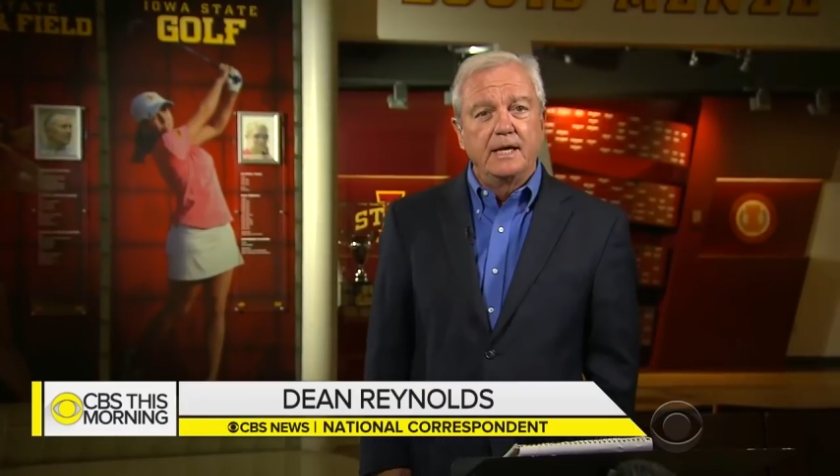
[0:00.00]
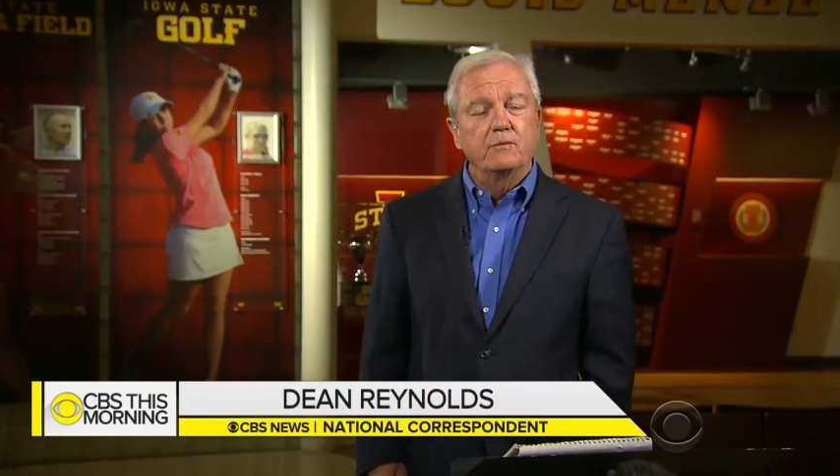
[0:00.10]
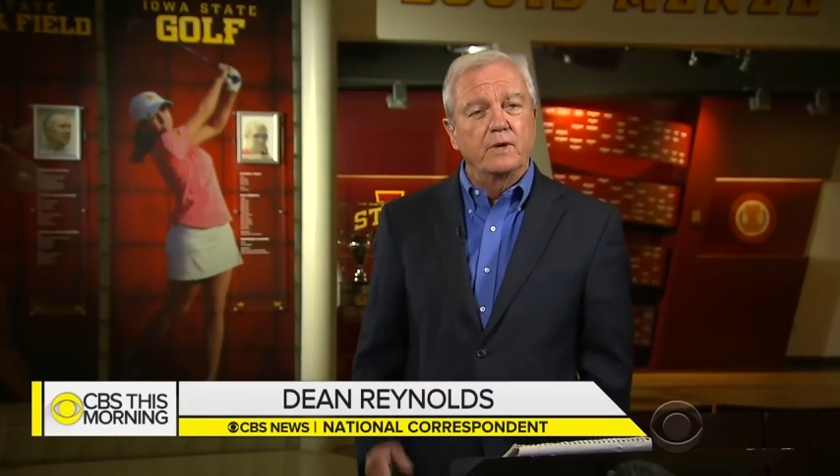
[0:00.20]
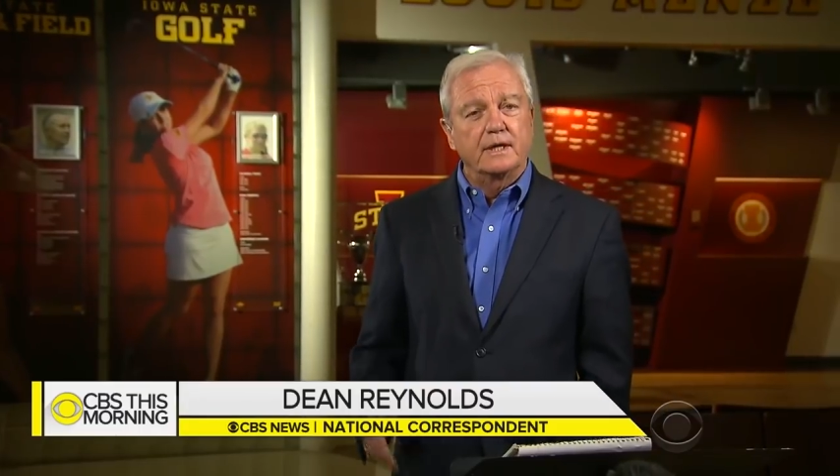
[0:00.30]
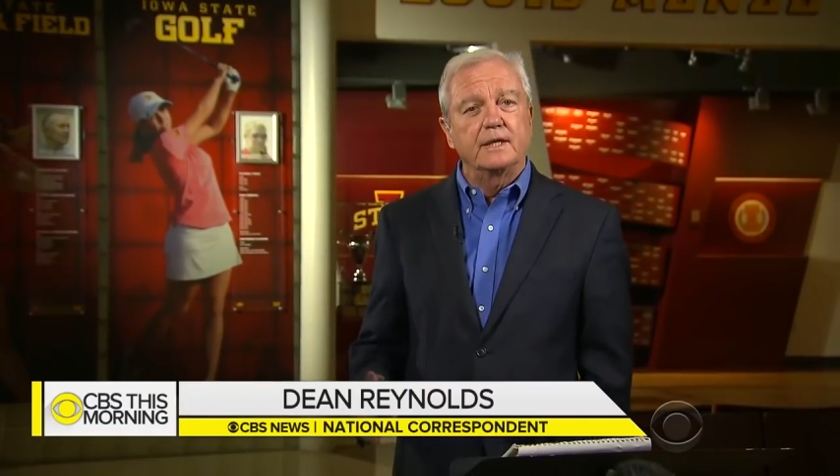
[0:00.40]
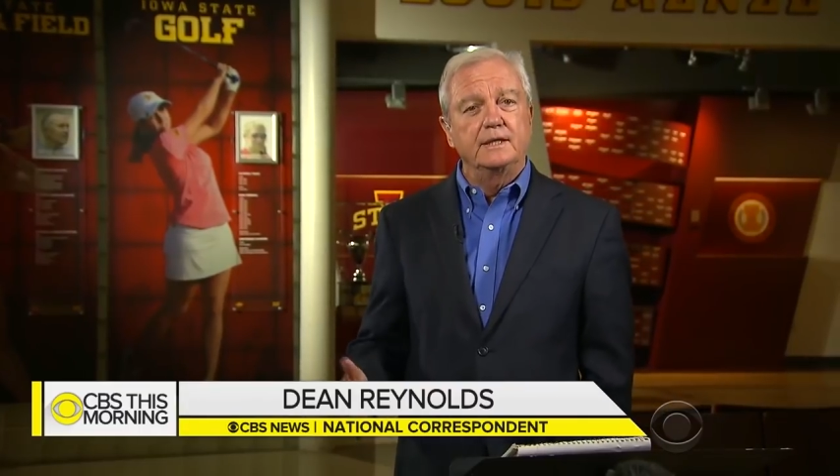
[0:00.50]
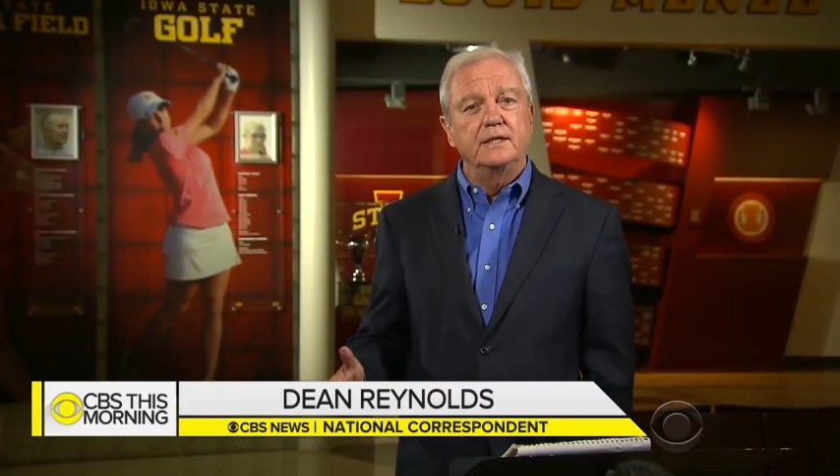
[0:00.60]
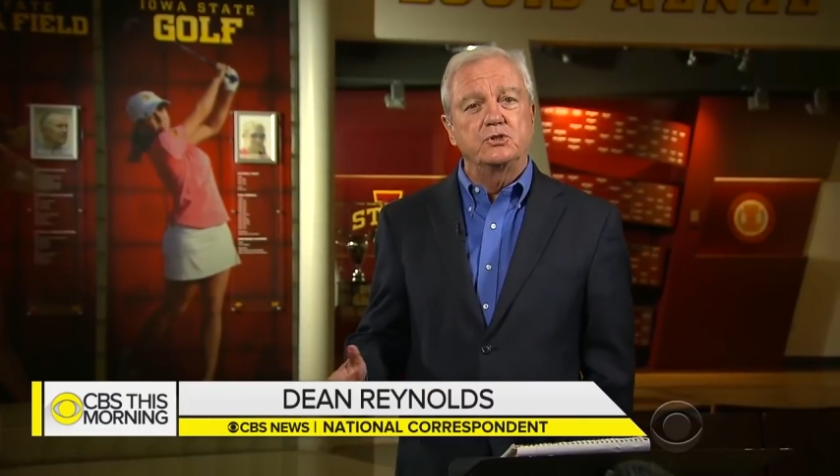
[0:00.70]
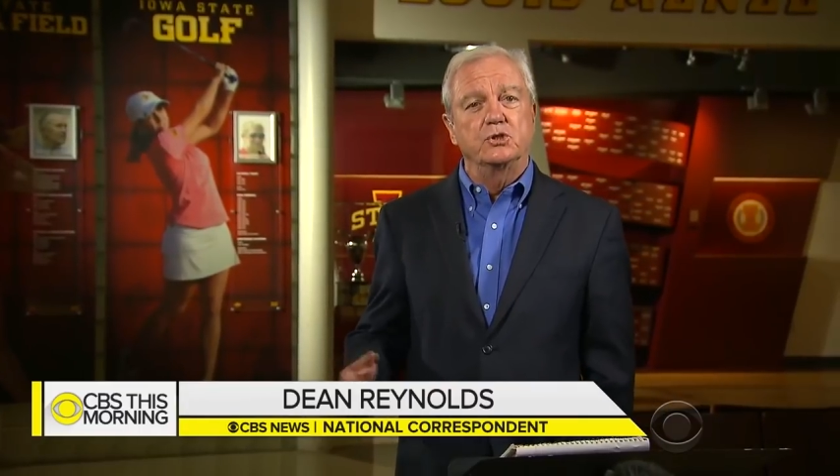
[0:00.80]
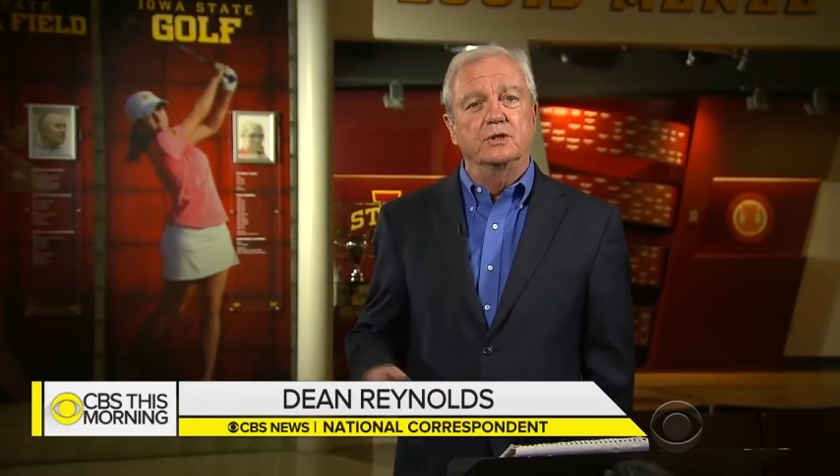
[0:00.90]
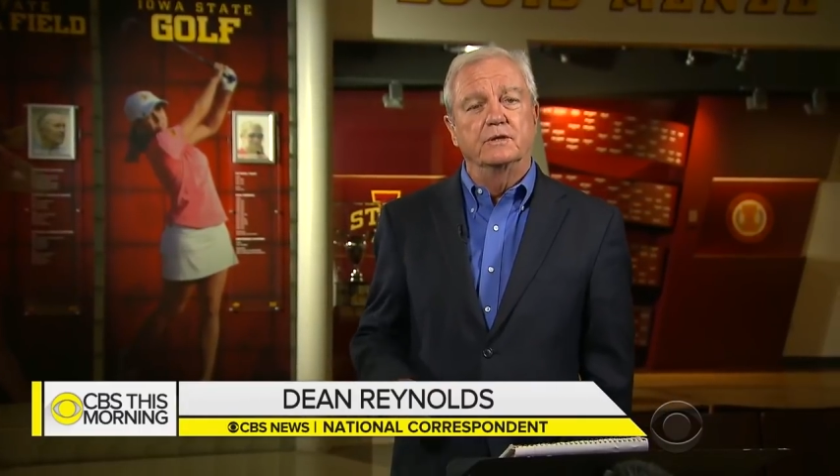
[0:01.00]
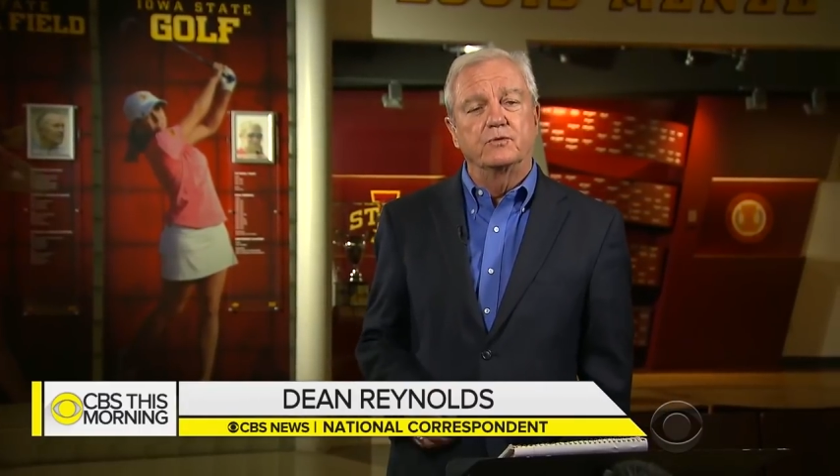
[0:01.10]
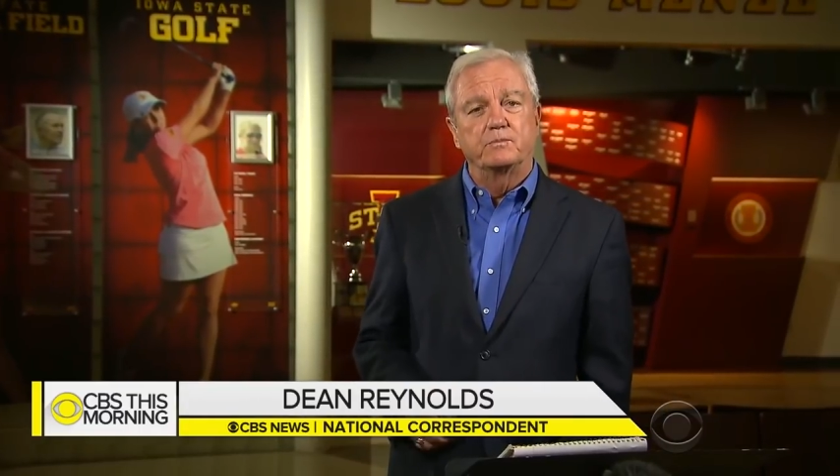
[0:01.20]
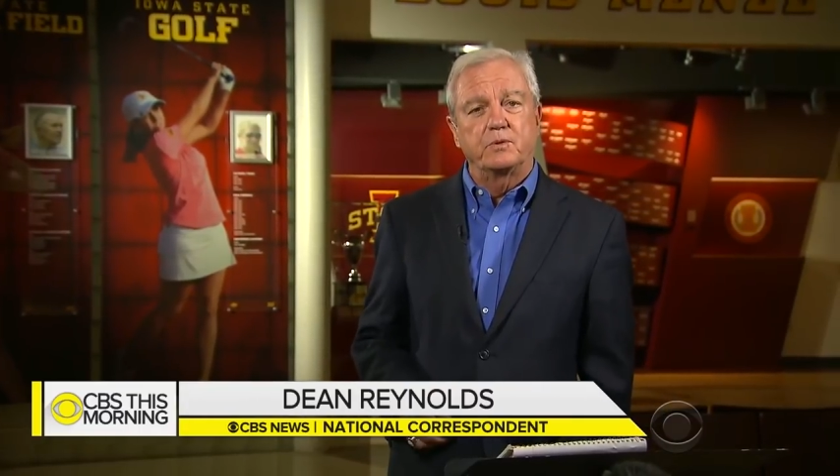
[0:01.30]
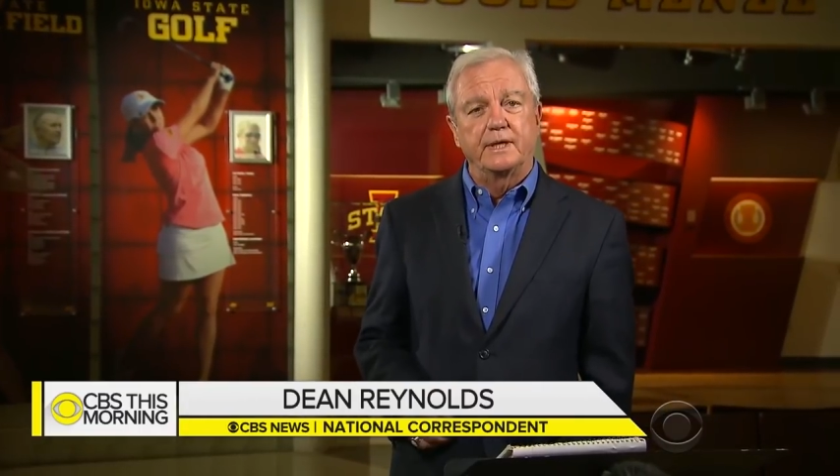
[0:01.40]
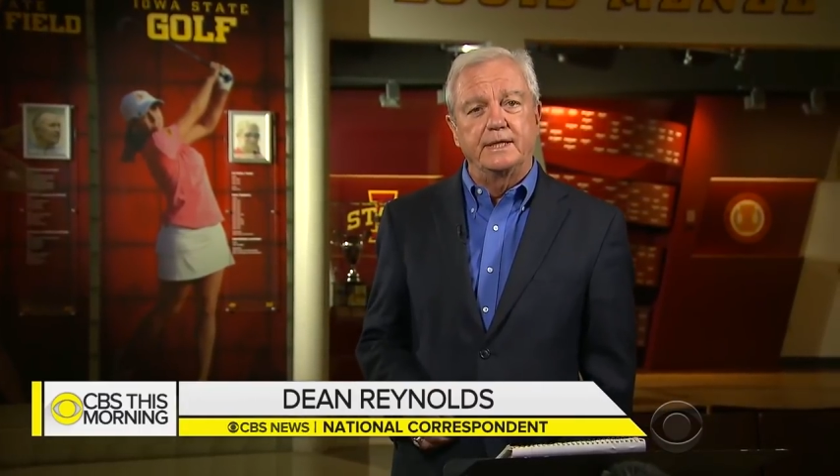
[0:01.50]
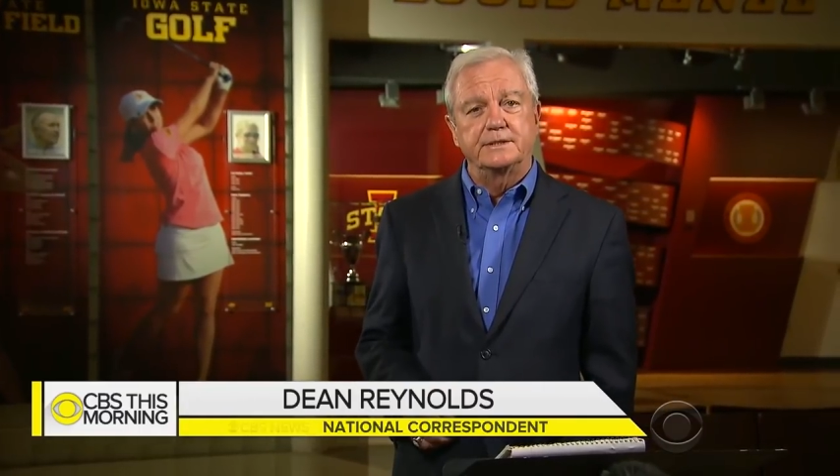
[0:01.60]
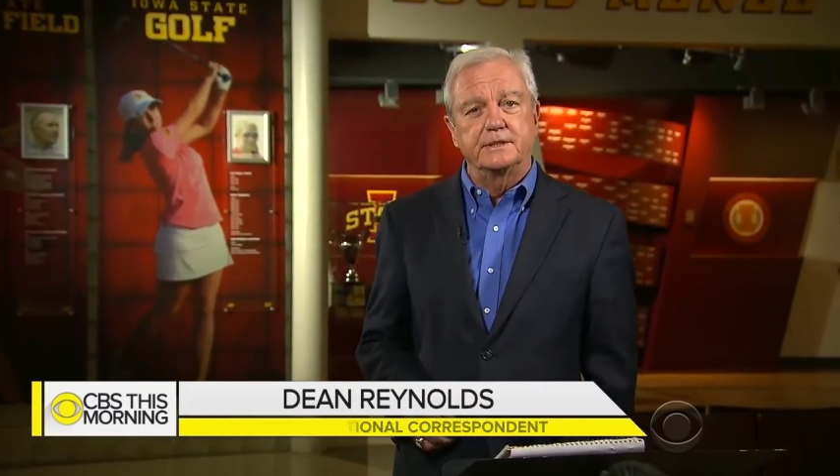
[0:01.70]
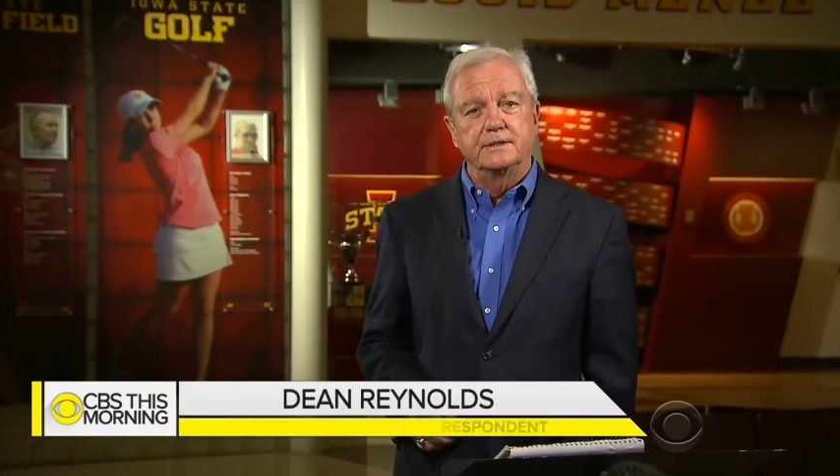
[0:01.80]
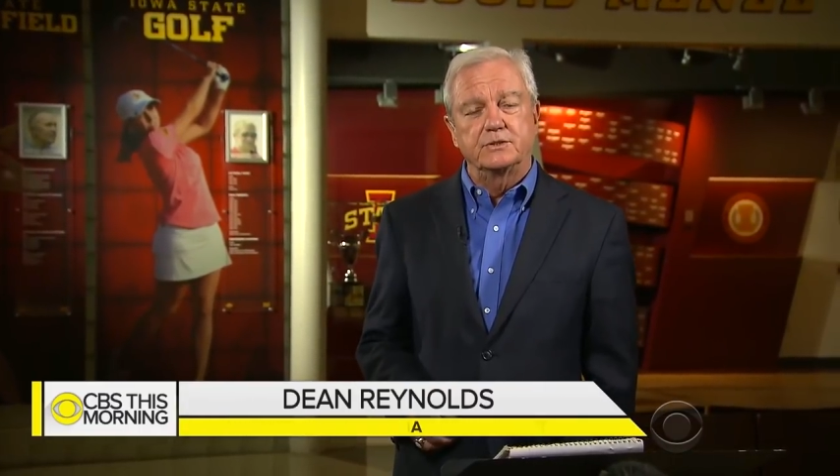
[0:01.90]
in recognition of her place